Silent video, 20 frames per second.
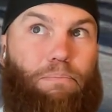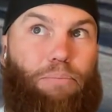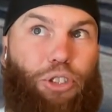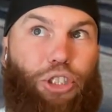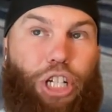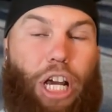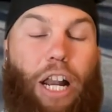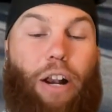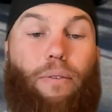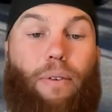
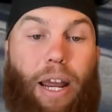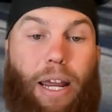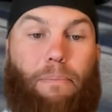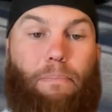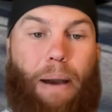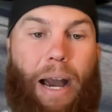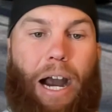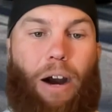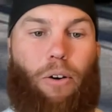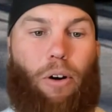
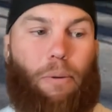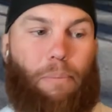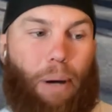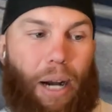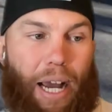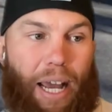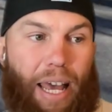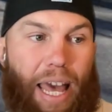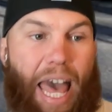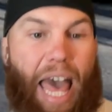generate power
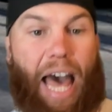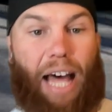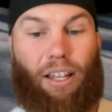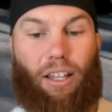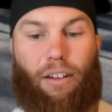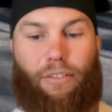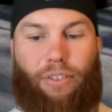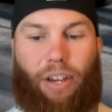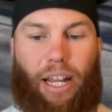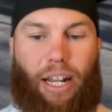by
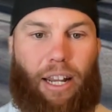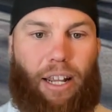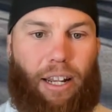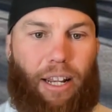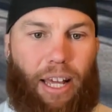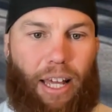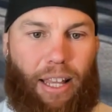elevating.